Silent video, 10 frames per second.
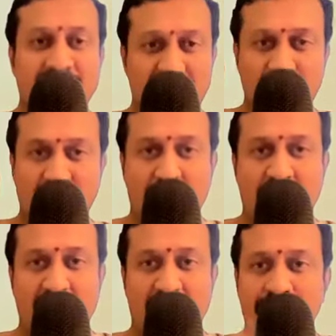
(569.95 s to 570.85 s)
that is
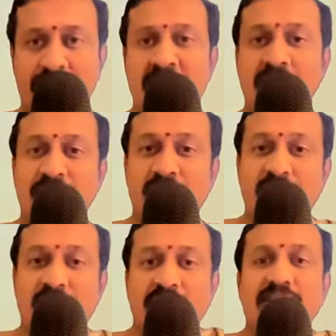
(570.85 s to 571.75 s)
Brahmandam.
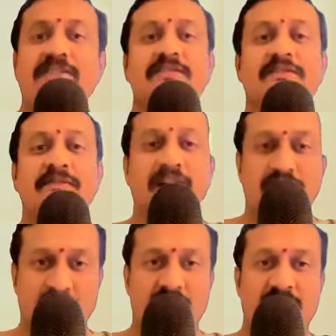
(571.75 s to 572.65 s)
Vrikshavat
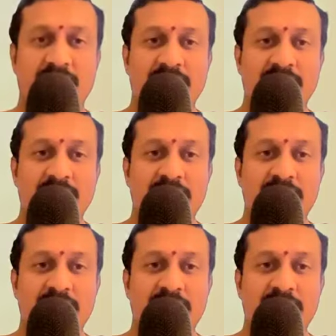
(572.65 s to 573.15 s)
vrikshaha.